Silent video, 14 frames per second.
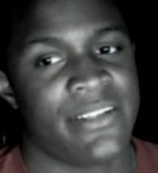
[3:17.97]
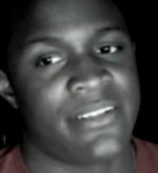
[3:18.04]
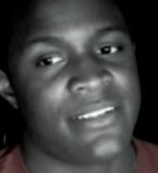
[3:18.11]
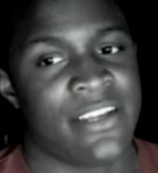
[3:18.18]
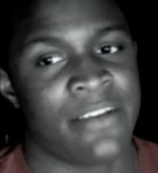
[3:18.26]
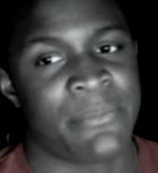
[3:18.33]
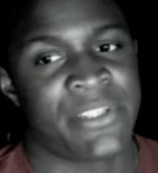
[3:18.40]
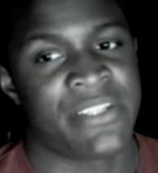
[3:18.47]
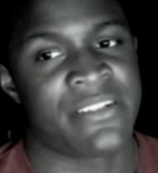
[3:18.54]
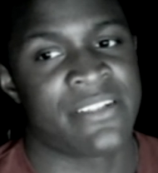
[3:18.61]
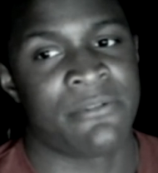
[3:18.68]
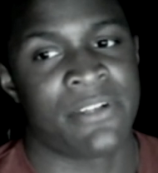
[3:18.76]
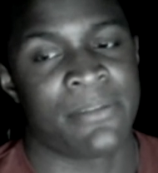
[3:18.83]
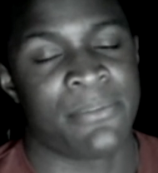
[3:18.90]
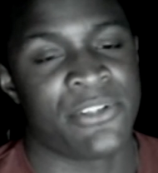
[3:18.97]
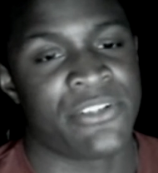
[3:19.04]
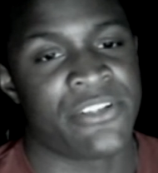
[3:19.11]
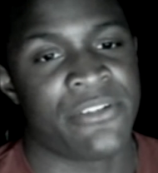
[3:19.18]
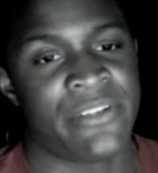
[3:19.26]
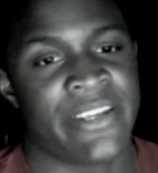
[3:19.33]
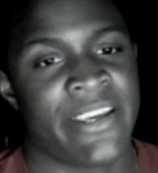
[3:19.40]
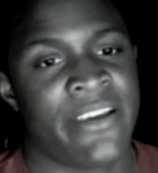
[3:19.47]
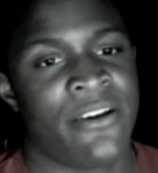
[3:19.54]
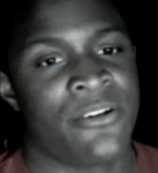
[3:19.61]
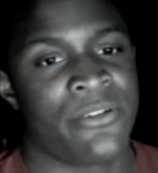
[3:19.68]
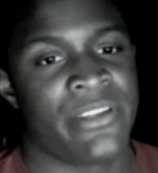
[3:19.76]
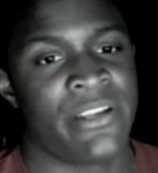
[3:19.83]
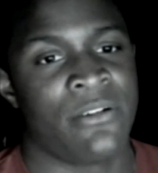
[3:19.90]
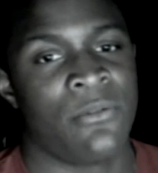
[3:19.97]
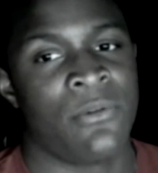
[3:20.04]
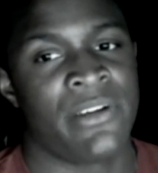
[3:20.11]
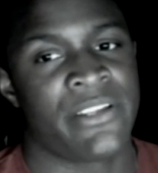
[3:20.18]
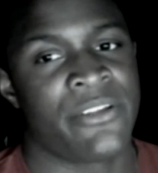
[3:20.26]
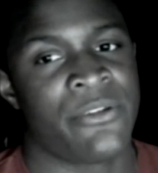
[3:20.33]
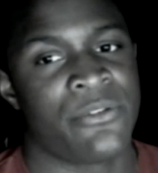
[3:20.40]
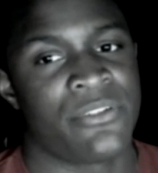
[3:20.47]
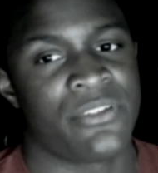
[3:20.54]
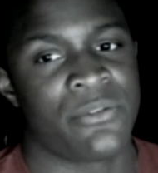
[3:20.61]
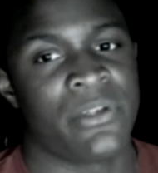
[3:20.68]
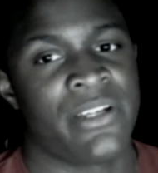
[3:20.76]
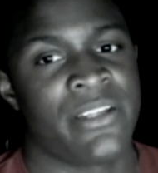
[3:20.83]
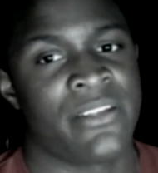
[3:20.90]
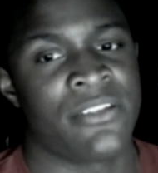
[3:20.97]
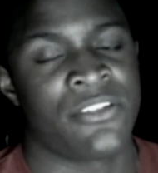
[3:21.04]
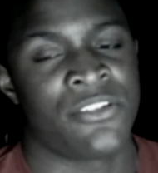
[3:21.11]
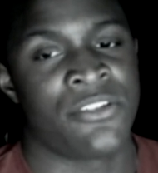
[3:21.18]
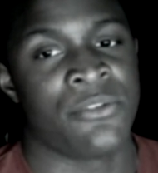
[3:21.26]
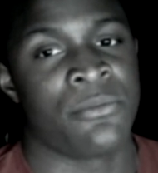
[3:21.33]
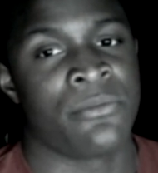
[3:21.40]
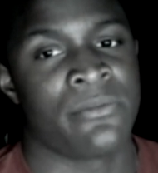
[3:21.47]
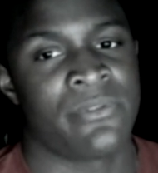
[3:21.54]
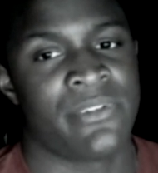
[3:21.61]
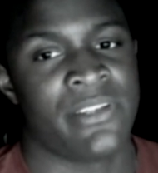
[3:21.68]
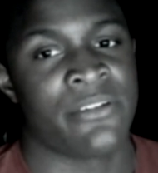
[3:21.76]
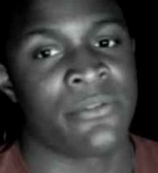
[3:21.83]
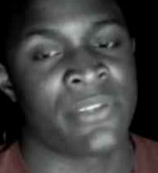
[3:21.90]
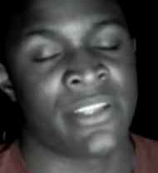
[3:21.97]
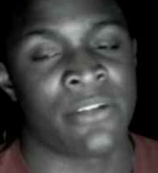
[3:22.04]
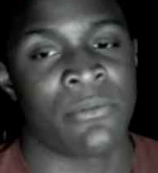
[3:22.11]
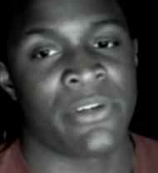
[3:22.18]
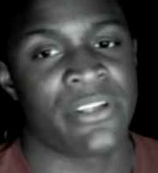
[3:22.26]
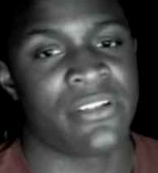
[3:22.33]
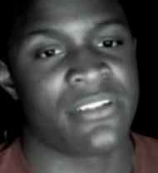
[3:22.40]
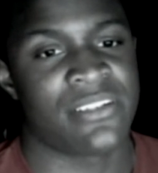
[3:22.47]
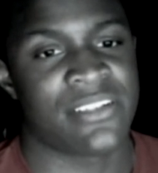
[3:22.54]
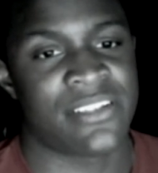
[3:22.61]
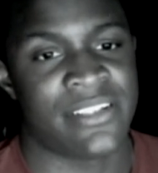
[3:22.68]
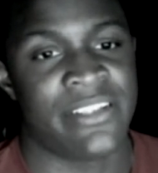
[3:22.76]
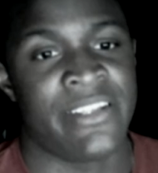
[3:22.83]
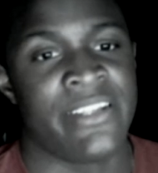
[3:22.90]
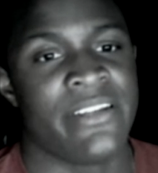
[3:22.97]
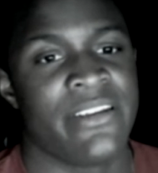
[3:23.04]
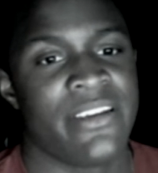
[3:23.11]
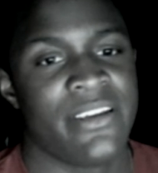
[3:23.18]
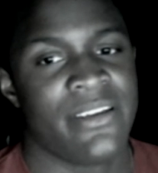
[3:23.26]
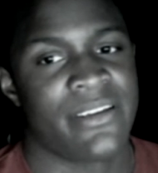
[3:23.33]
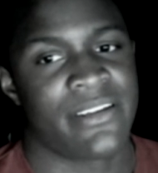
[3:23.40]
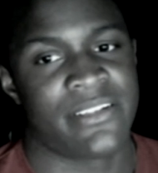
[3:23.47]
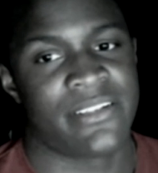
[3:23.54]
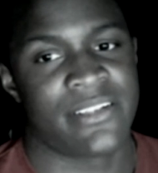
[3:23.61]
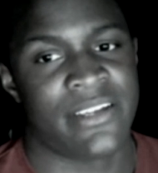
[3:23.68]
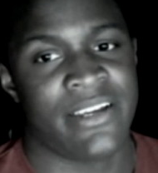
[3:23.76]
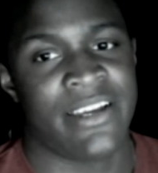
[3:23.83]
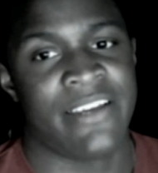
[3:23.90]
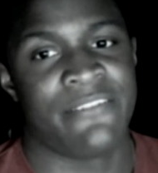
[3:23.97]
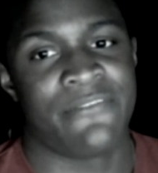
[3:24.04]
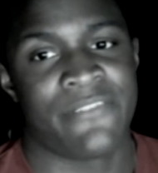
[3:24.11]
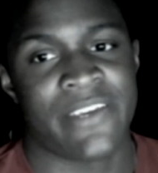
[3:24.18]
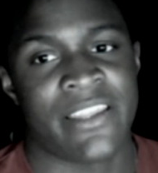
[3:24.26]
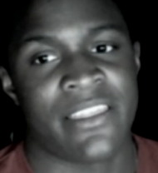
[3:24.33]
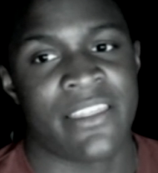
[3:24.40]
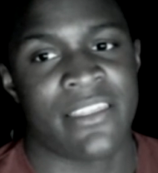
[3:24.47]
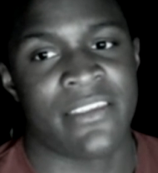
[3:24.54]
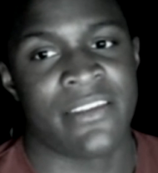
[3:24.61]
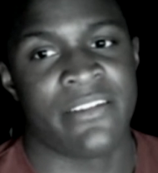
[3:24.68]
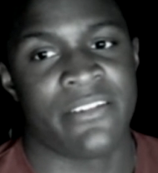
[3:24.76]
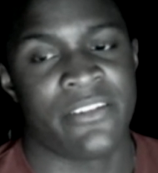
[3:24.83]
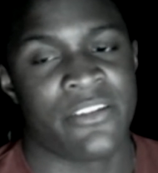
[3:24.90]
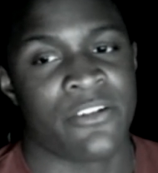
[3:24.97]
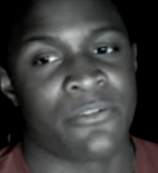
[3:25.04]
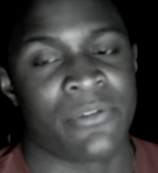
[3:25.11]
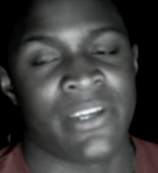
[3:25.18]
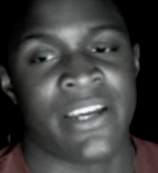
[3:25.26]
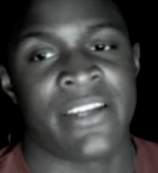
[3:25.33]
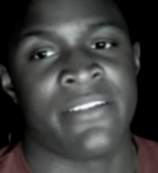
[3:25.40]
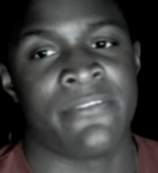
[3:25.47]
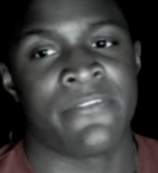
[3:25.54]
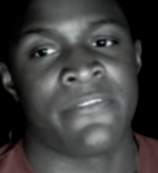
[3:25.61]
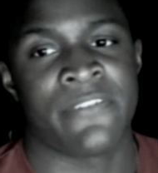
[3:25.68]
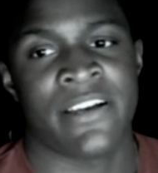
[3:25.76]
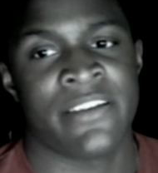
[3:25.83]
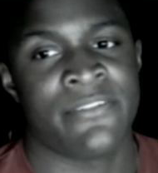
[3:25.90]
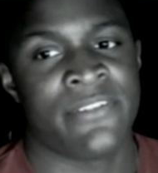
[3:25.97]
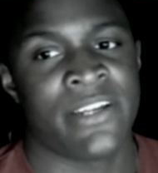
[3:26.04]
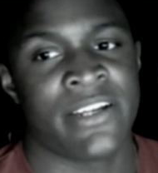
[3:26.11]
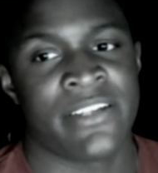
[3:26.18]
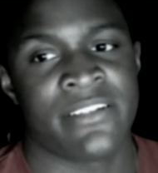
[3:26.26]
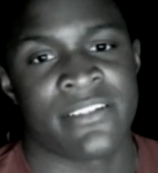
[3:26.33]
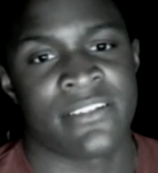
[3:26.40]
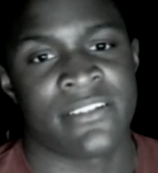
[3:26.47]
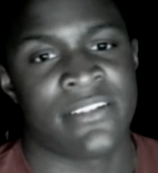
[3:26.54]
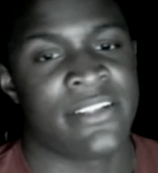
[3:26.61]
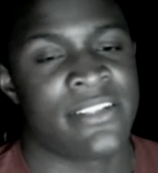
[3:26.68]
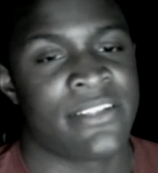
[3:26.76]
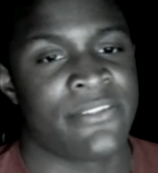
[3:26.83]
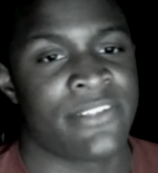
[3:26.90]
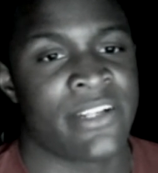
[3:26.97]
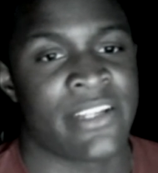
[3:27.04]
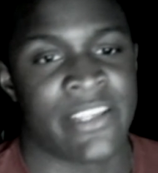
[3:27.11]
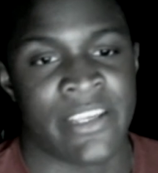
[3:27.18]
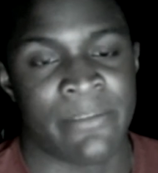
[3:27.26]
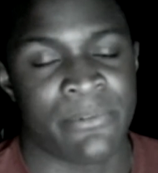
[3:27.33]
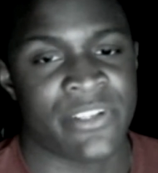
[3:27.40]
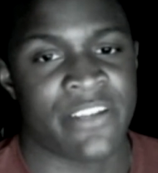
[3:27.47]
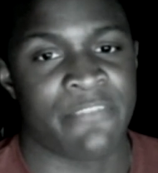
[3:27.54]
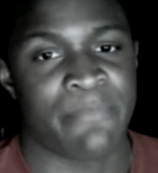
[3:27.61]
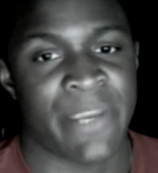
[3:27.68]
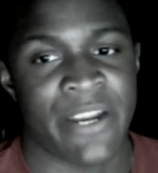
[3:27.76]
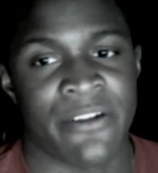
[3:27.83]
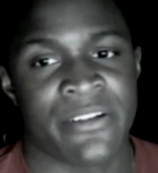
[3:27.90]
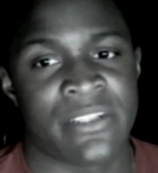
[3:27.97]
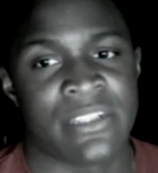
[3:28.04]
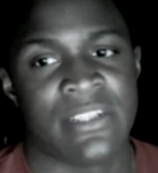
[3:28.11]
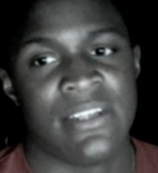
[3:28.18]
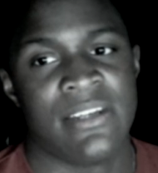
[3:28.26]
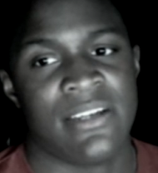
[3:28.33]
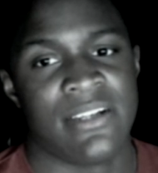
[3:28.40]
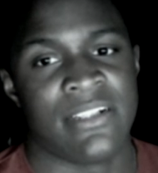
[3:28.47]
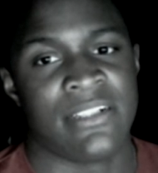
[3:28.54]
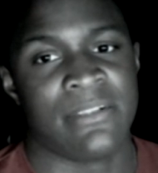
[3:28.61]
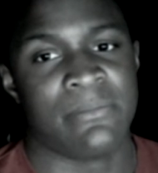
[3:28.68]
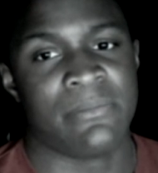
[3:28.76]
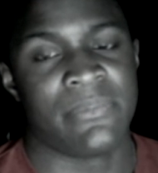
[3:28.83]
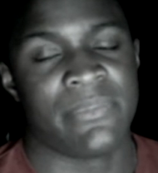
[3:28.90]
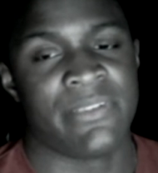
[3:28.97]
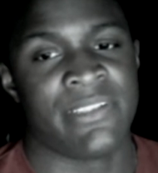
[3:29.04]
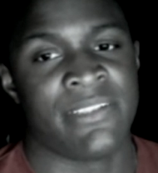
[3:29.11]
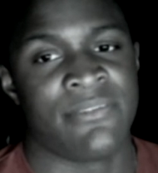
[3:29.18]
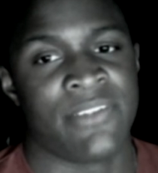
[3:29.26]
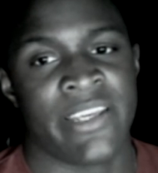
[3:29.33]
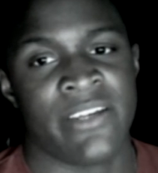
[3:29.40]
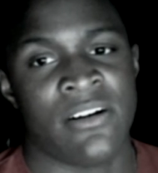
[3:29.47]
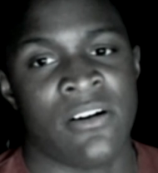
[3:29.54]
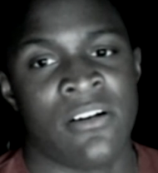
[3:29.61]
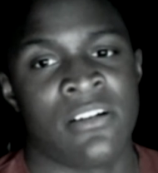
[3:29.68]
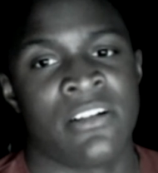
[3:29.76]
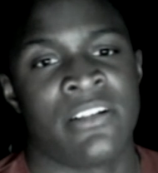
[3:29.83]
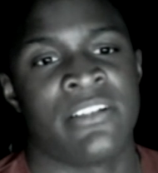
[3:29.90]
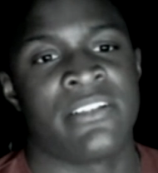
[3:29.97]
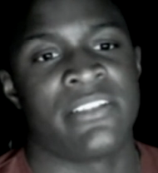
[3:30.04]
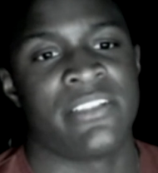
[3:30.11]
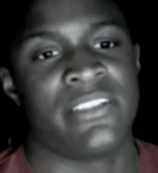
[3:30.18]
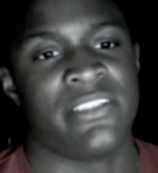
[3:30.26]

It's not because they want to push you down, or they don't want you to they don't want you to succeed, because I have faith in, 95, 96, 97, 98% of parents, if they are